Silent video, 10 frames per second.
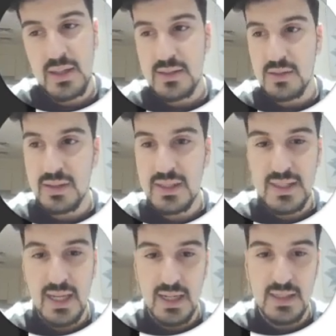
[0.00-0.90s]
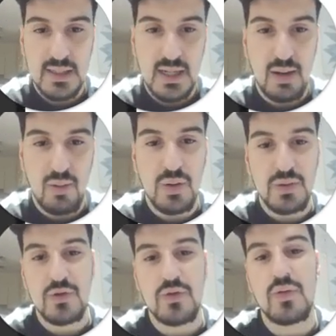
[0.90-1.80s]
So in this case, I
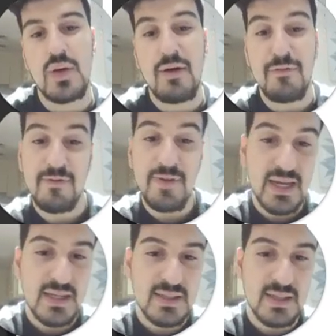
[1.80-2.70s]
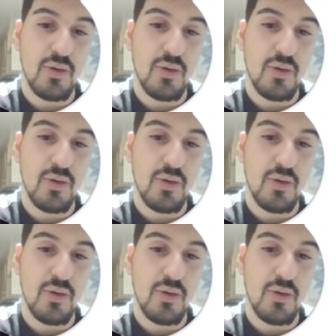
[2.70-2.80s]
want to have a face